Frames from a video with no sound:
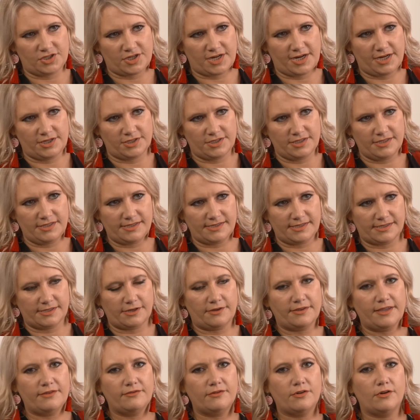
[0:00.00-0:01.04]
changes,
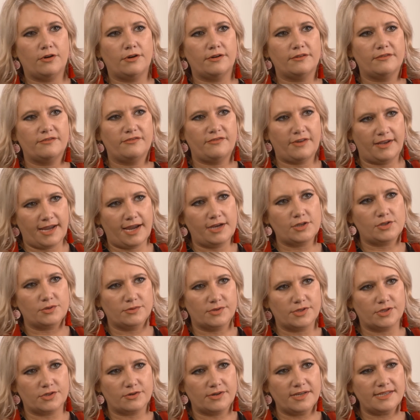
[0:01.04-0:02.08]
so they've got financial
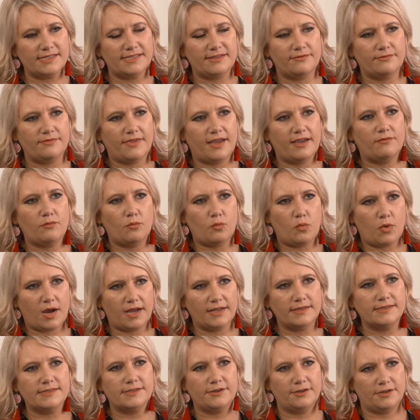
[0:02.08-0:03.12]
stress, if they have
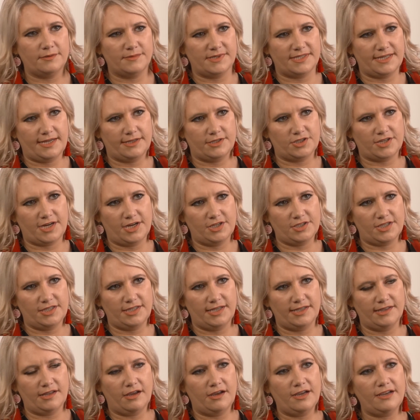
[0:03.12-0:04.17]
one circumstance change in
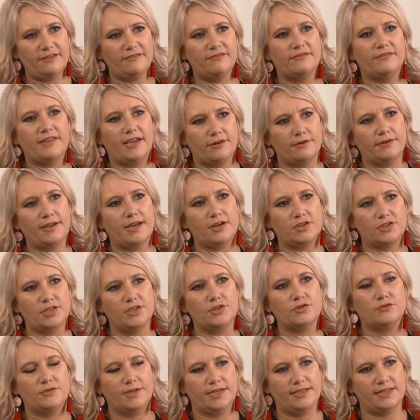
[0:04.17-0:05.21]
their life, that could actually
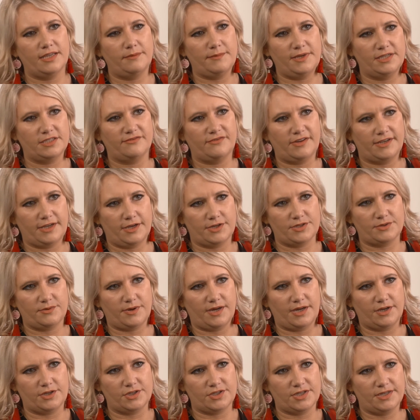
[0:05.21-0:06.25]
trigger them into financial
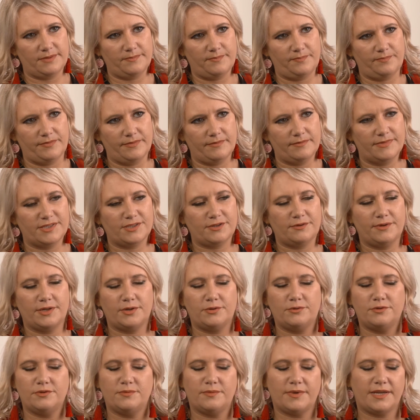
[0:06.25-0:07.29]
hardship. So it
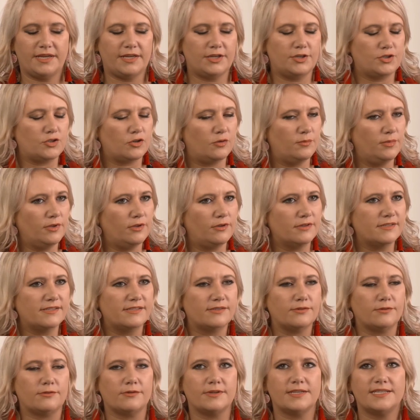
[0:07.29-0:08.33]
could be a job
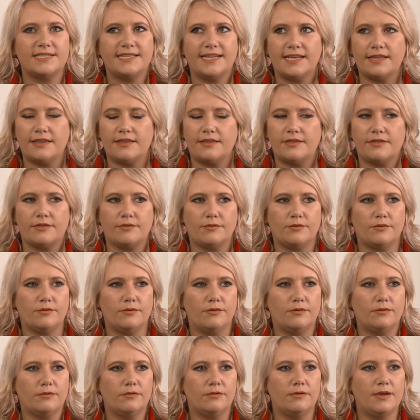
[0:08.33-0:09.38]
loss or a death
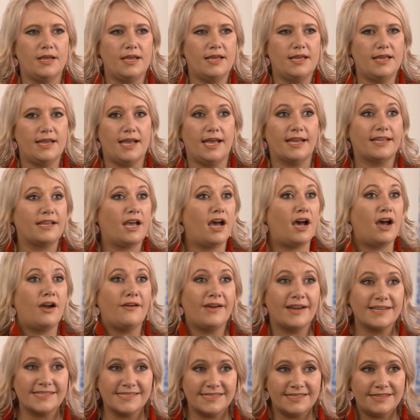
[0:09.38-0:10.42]
or a car
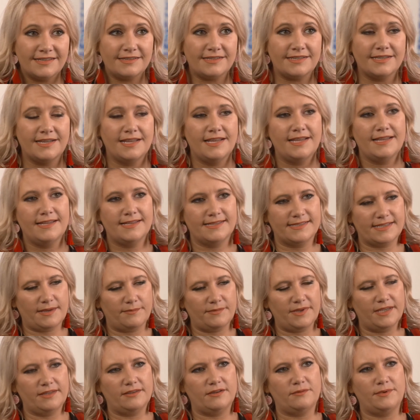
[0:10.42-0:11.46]
accident.
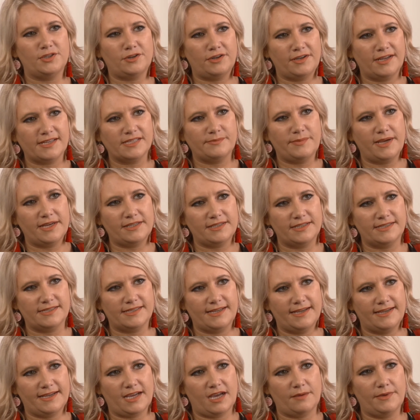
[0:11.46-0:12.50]
Something that we don't expect and
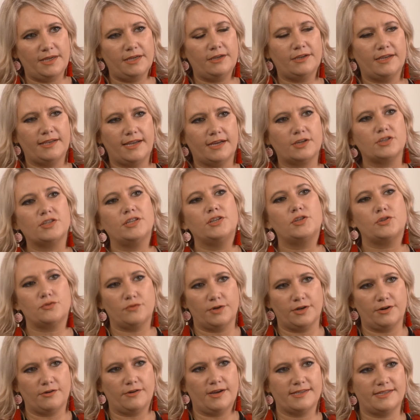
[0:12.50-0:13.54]
see coming can actually
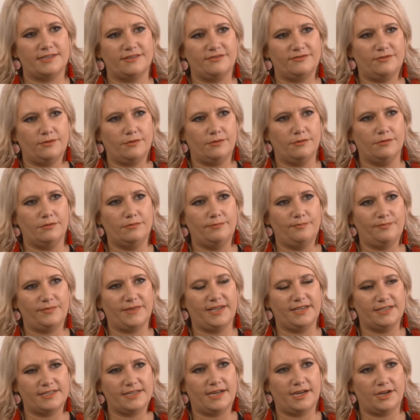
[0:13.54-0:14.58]
trigger us to fall
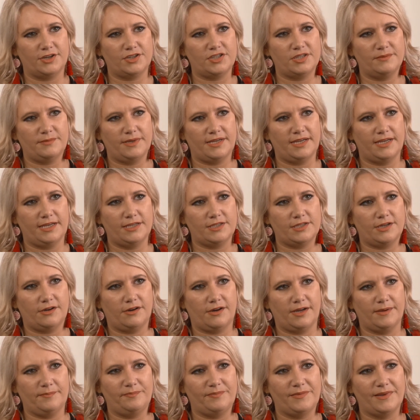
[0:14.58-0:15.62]
into hardship at any
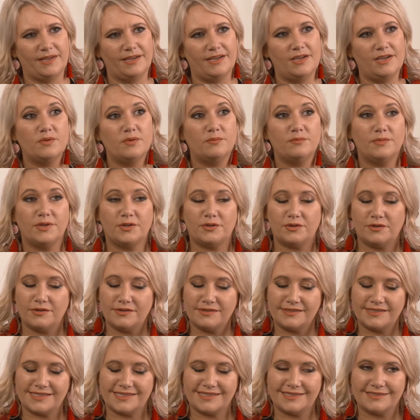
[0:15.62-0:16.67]
time.
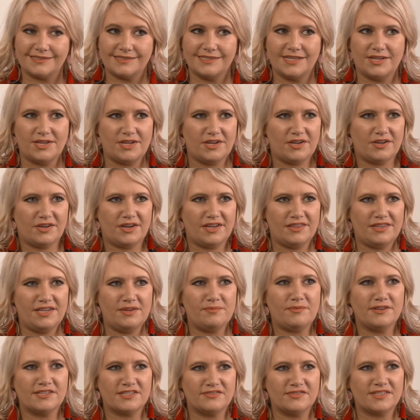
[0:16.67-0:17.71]
Because I think
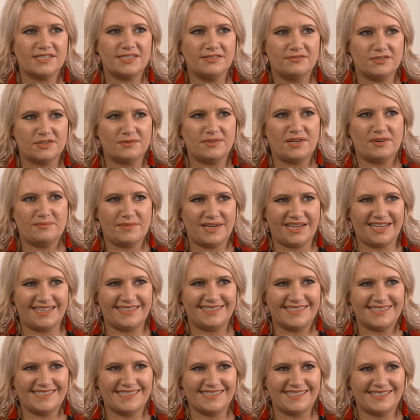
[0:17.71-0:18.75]
most of us live to our
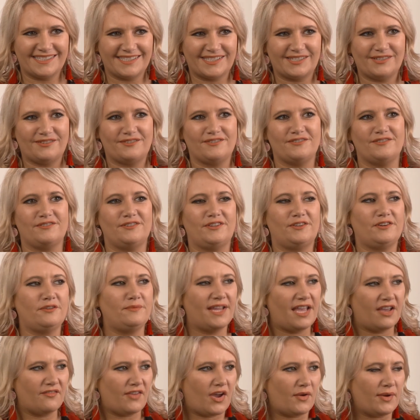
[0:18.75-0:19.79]
means. So, we
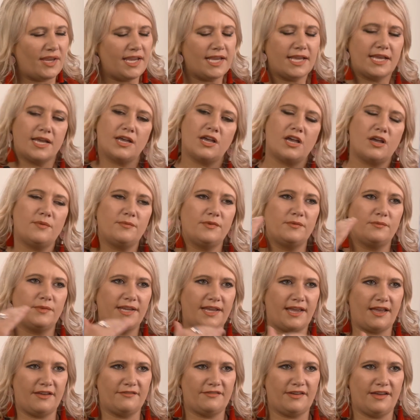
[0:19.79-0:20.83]
have our income and we
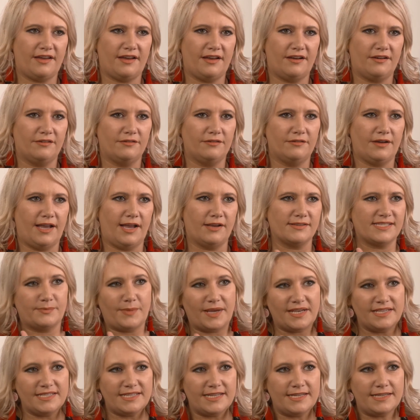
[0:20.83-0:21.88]
have our
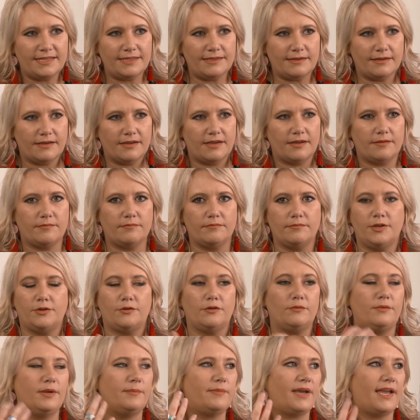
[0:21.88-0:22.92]
spending.
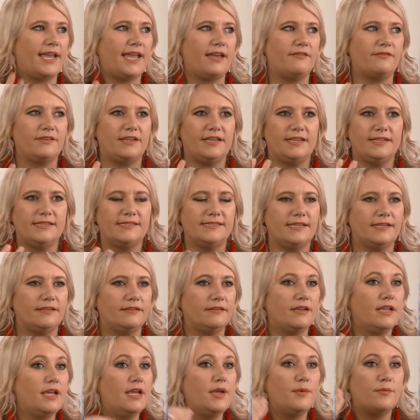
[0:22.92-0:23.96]
We may have kids
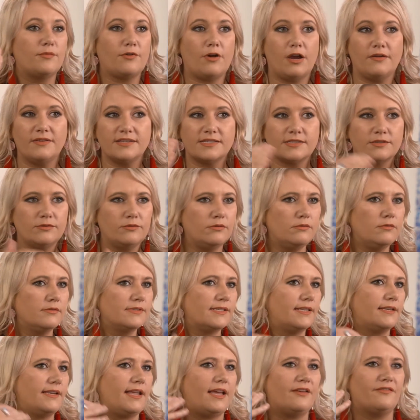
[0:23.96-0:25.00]
in private schools
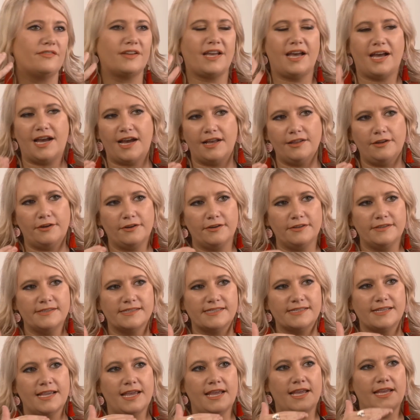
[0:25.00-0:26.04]
and have car
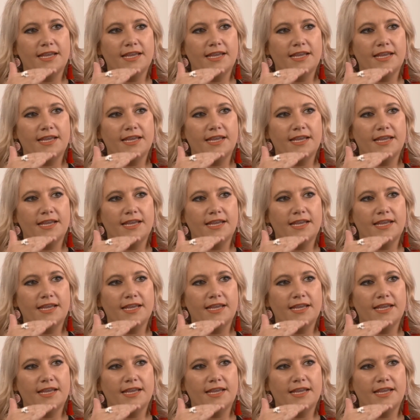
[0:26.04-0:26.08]
loans.